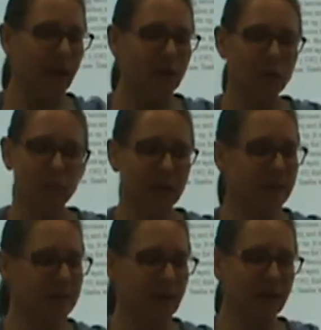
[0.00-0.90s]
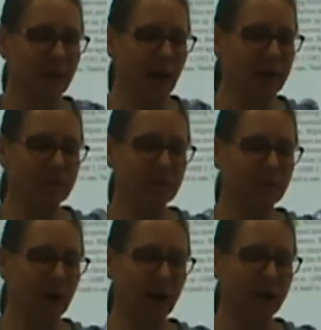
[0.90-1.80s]
Humans cannot
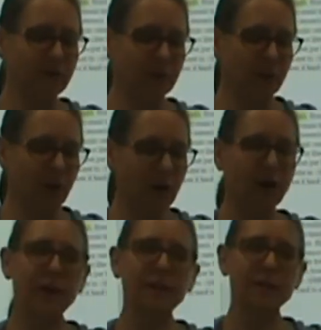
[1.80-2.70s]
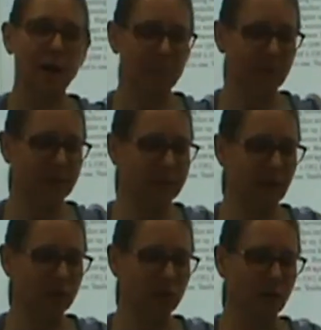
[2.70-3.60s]
survive for long at the top of the
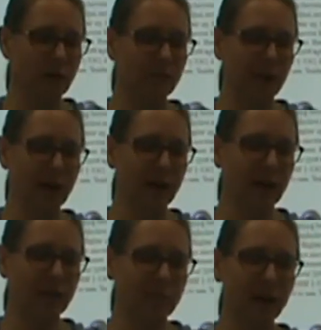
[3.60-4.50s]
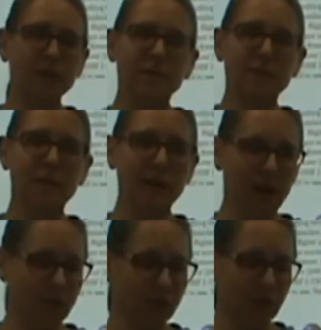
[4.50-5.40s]
section of mountains like
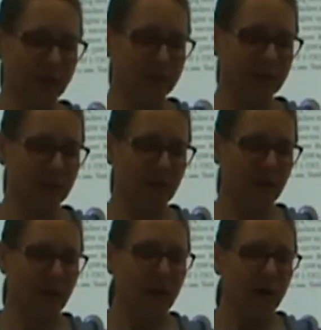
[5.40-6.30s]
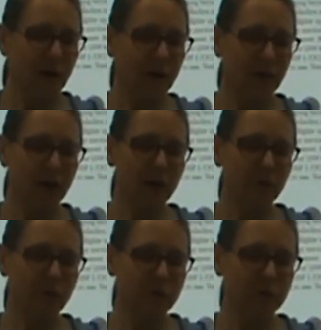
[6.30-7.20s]
Everest.
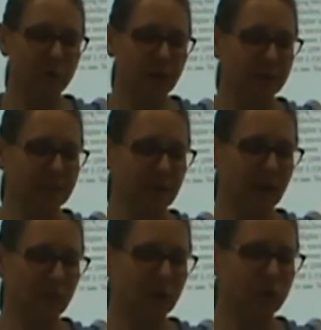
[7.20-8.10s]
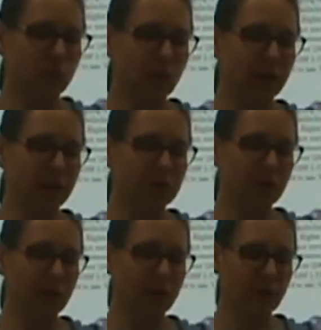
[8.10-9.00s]
Hurricane-forced winds can reach
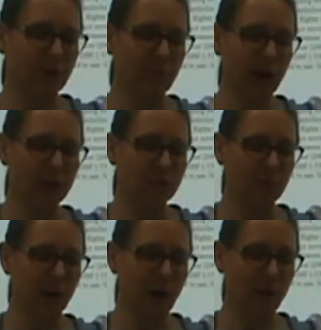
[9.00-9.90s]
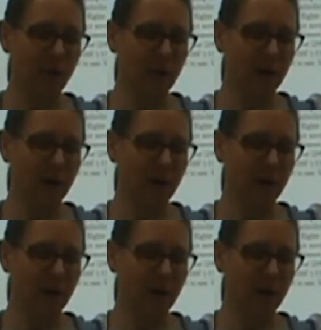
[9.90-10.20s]
130 miles per hour.